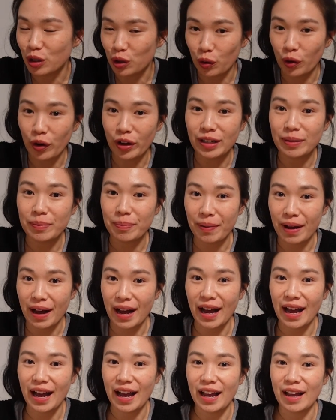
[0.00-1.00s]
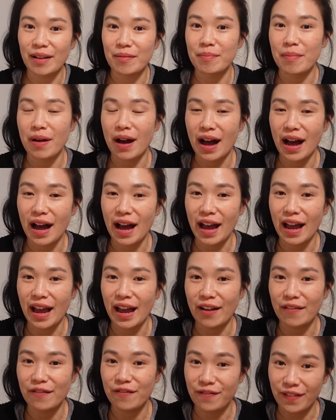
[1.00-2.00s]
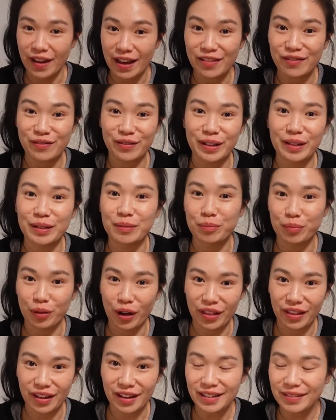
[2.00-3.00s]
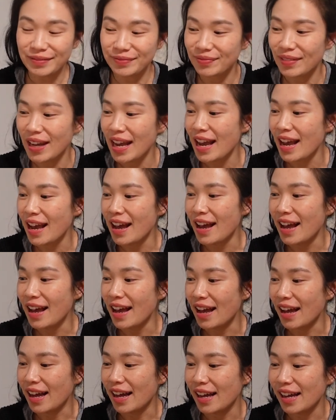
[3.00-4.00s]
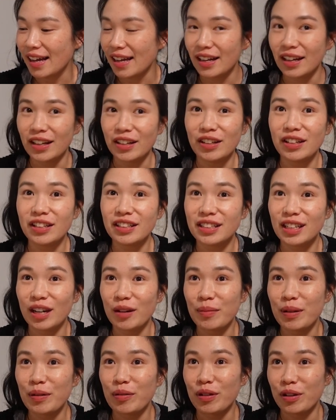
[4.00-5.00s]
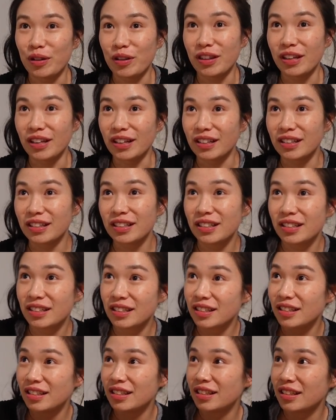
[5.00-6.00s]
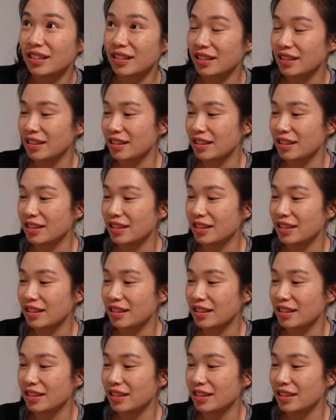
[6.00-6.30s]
joined by my favorite brother. You can tell me what you think. Okay. What is